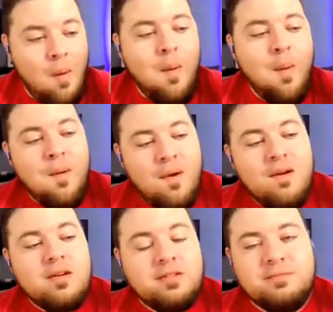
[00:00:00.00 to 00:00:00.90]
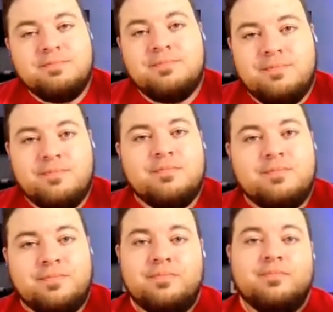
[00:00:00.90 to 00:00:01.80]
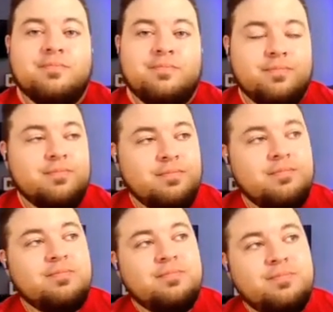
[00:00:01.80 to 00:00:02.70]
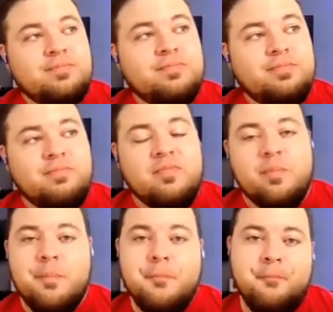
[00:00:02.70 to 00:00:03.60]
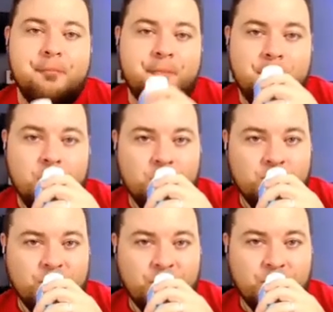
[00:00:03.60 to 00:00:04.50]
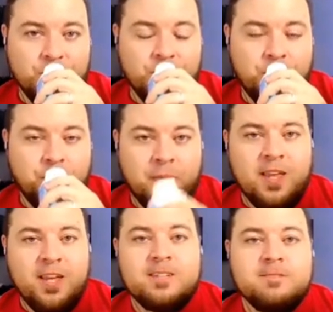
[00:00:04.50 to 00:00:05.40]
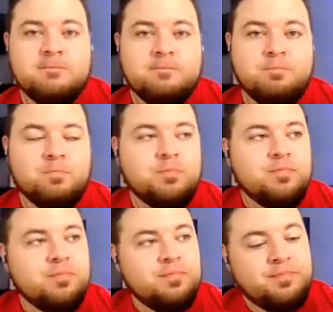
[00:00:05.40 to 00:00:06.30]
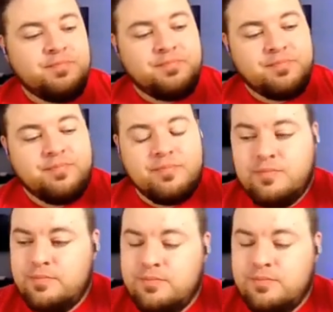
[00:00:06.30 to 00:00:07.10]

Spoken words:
(not speaking)